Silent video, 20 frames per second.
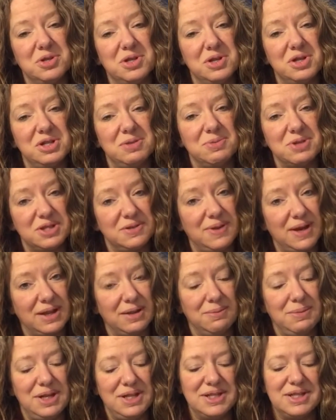so she must have had
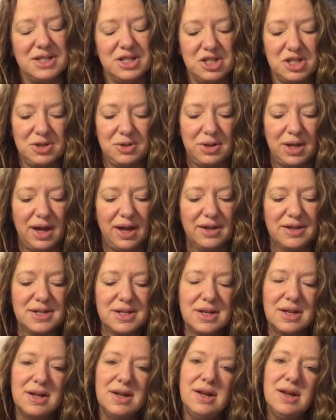the means to do that.
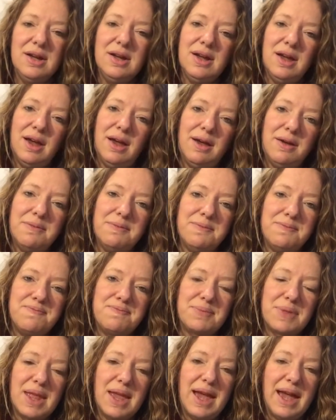Um,
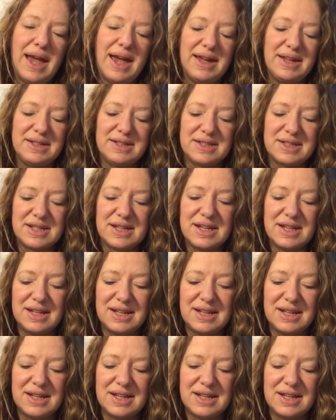and